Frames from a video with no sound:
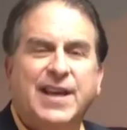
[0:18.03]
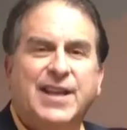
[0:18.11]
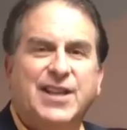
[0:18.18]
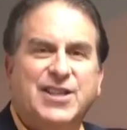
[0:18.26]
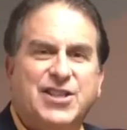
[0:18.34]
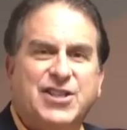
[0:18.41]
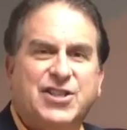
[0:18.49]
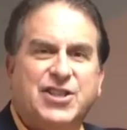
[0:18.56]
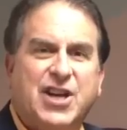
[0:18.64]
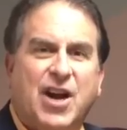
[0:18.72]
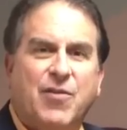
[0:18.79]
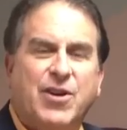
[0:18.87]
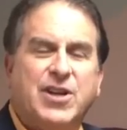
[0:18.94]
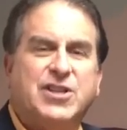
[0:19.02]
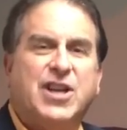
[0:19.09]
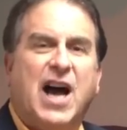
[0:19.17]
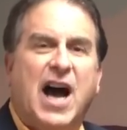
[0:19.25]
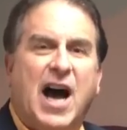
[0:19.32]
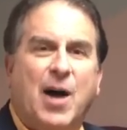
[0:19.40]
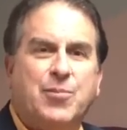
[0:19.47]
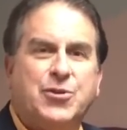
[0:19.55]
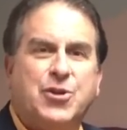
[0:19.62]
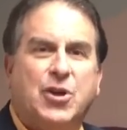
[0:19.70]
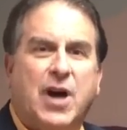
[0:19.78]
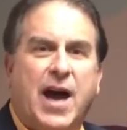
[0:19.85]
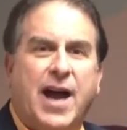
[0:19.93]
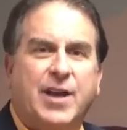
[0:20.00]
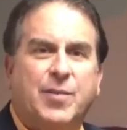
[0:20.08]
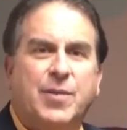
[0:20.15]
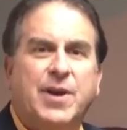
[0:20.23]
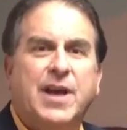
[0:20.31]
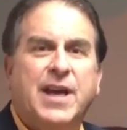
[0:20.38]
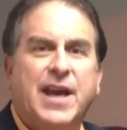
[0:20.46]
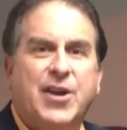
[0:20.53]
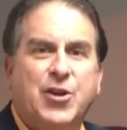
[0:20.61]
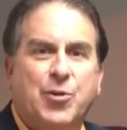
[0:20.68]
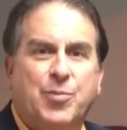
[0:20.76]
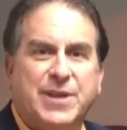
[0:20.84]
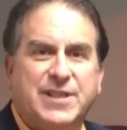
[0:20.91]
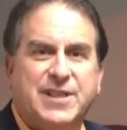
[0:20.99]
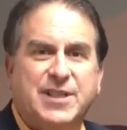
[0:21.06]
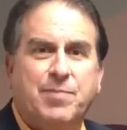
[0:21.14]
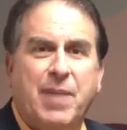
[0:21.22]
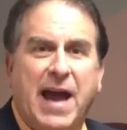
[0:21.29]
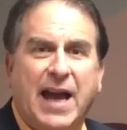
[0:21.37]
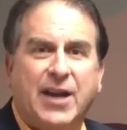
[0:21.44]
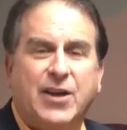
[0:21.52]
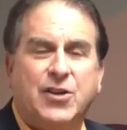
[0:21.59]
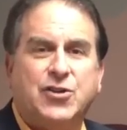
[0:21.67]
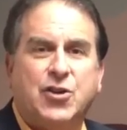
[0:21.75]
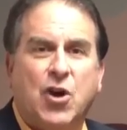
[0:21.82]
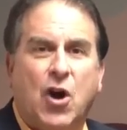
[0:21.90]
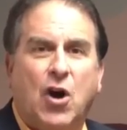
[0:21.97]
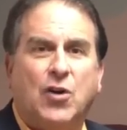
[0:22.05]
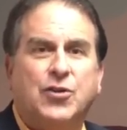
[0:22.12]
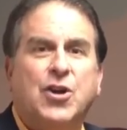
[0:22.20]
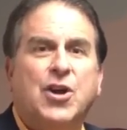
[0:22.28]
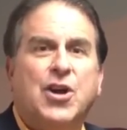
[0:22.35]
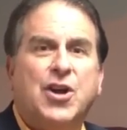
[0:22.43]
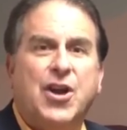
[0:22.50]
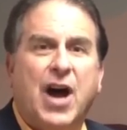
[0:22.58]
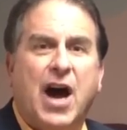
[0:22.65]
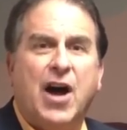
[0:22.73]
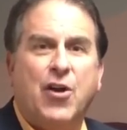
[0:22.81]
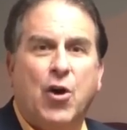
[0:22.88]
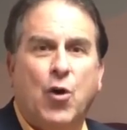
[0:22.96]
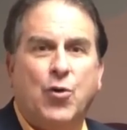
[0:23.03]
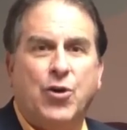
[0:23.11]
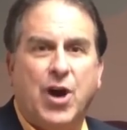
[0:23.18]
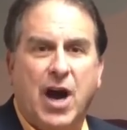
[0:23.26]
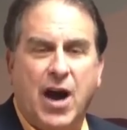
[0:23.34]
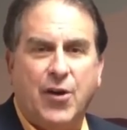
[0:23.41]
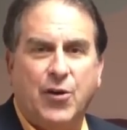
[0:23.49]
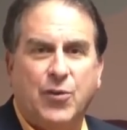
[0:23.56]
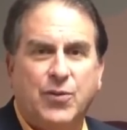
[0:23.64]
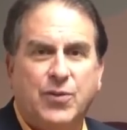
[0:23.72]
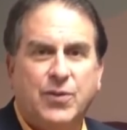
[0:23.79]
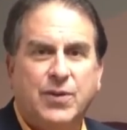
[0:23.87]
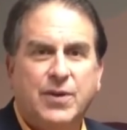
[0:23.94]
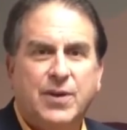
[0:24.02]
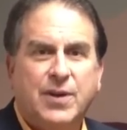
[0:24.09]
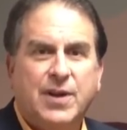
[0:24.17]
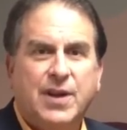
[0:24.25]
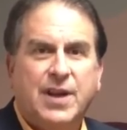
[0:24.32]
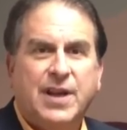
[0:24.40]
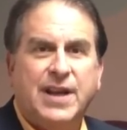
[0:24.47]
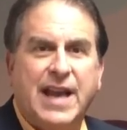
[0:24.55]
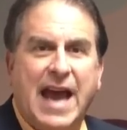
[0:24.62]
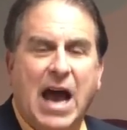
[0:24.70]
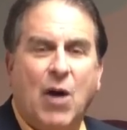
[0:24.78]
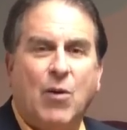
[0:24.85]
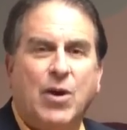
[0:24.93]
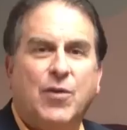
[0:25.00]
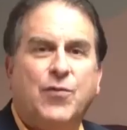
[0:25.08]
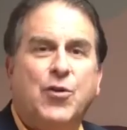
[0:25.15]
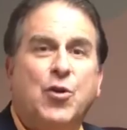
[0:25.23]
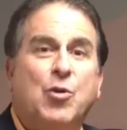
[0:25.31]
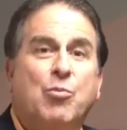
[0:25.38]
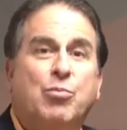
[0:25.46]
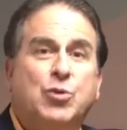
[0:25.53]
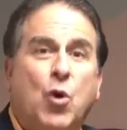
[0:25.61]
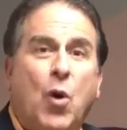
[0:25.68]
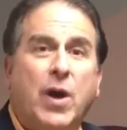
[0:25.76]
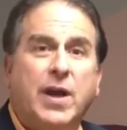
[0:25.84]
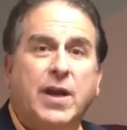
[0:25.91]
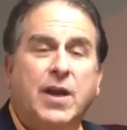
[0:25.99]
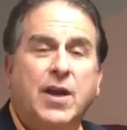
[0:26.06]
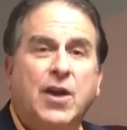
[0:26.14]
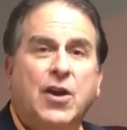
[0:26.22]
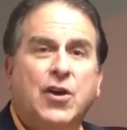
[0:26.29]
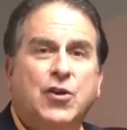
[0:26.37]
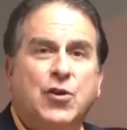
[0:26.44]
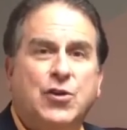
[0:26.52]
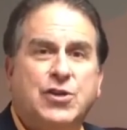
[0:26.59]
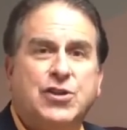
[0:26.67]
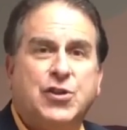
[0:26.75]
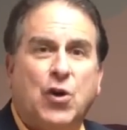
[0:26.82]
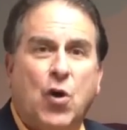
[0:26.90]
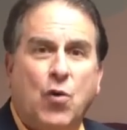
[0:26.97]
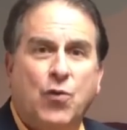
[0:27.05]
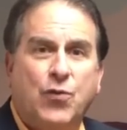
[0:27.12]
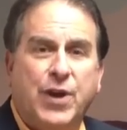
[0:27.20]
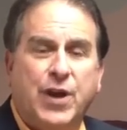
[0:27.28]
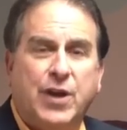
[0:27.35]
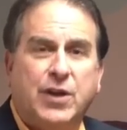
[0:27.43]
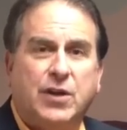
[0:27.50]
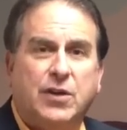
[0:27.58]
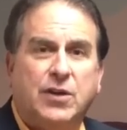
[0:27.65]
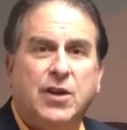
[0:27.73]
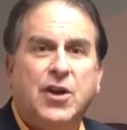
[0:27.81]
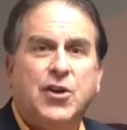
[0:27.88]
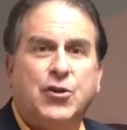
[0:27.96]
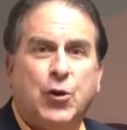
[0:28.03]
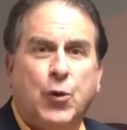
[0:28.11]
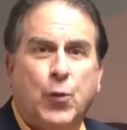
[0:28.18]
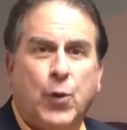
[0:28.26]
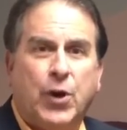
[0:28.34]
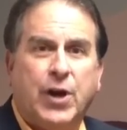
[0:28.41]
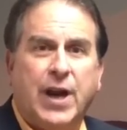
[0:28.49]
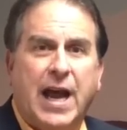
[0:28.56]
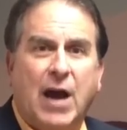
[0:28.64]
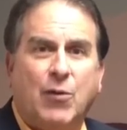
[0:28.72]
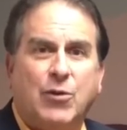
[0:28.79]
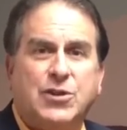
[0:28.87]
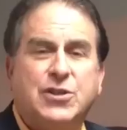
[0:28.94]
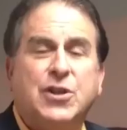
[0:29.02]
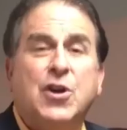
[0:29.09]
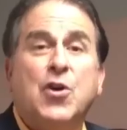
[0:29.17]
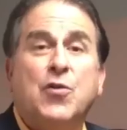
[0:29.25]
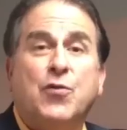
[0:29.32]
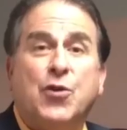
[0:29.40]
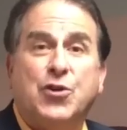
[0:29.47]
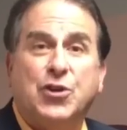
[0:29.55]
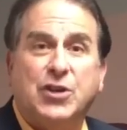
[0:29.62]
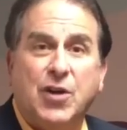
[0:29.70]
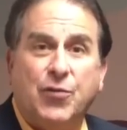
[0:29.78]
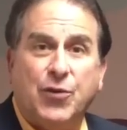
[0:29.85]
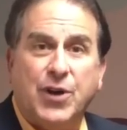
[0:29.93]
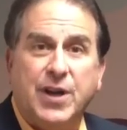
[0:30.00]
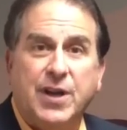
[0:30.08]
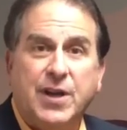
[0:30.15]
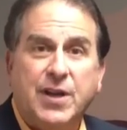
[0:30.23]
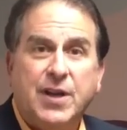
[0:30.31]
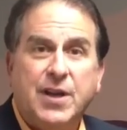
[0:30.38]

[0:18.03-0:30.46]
This is covered as an optional item in your business package called non-owned auto. Now, if your employee uses their own vehicle during working hours for delivery,